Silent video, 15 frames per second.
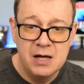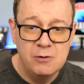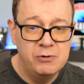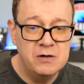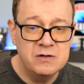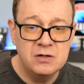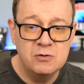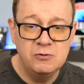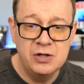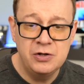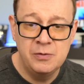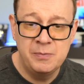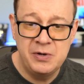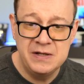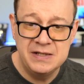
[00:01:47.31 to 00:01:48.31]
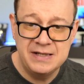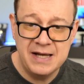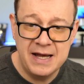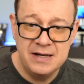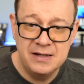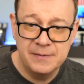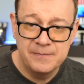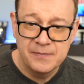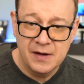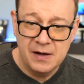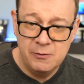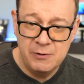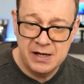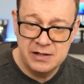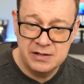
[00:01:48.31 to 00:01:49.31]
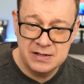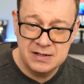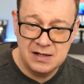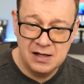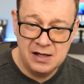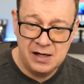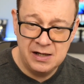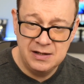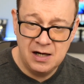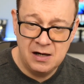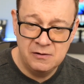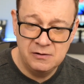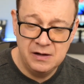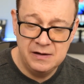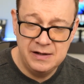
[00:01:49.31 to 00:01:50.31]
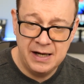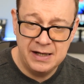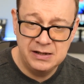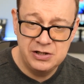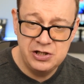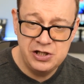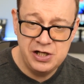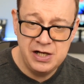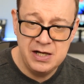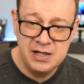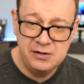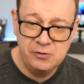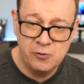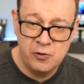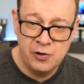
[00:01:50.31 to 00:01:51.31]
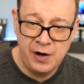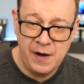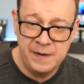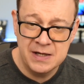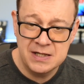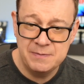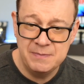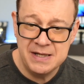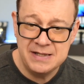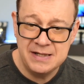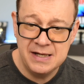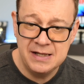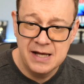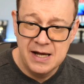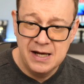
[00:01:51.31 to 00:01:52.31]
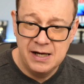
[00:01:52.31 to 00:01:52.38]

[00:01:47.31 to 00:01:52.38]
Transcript: We also want to present, we can just slide down that sheet or dismiss it.